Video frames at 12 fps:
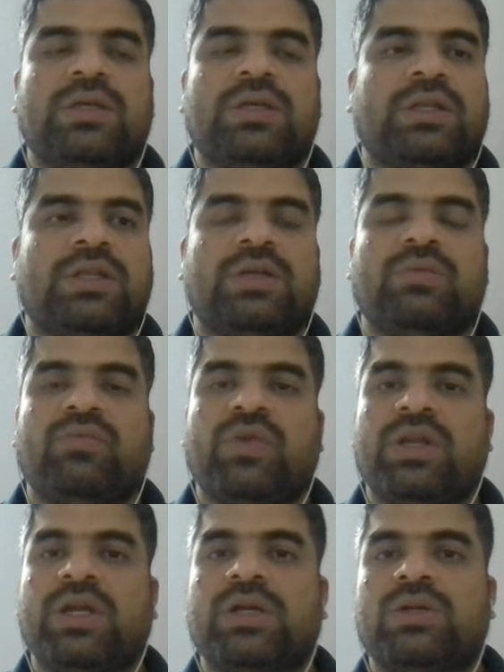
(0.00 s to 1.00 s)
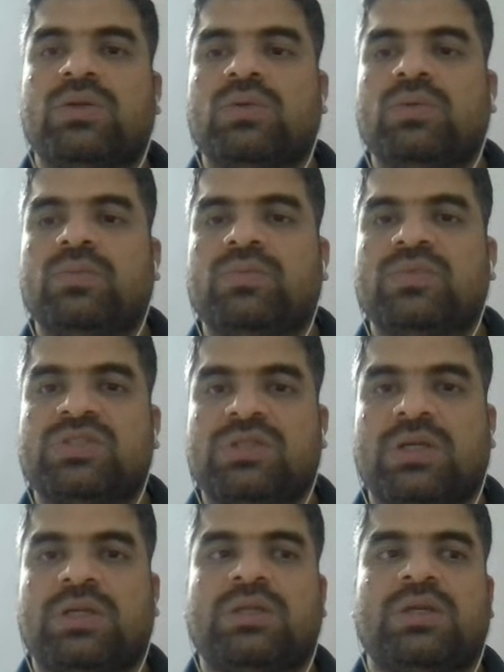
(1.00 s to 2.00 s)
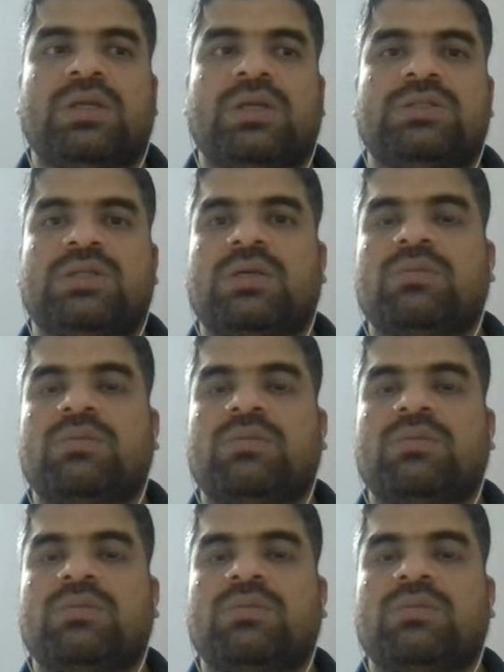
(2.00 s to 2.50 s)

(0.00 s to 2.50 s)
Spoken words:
then we need to set the its